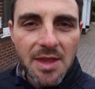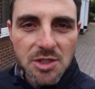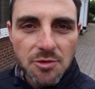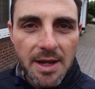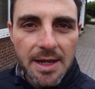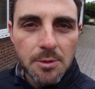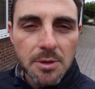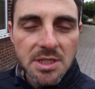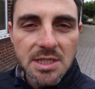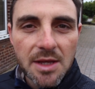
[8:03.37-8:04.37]
That's right, we're
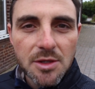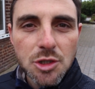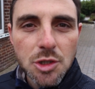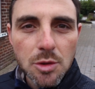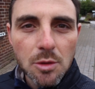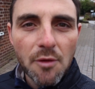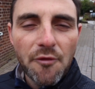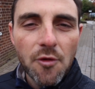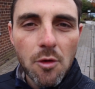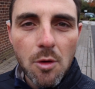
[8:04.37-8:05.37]
going to start the Duel
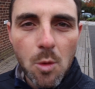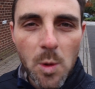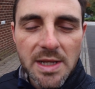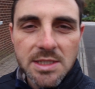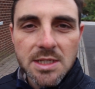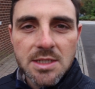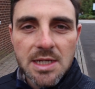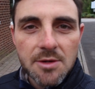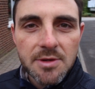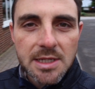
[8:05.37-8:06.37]
4 Winter
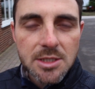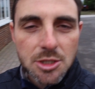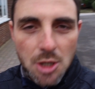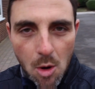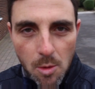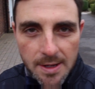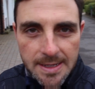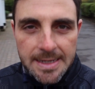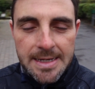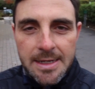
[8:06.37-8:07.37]
Series. So
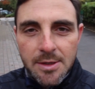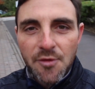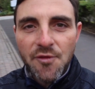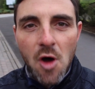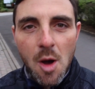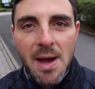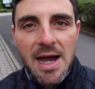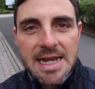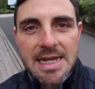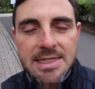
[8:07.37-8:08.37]
the
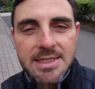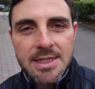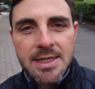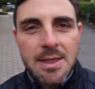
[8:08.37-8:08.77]
format is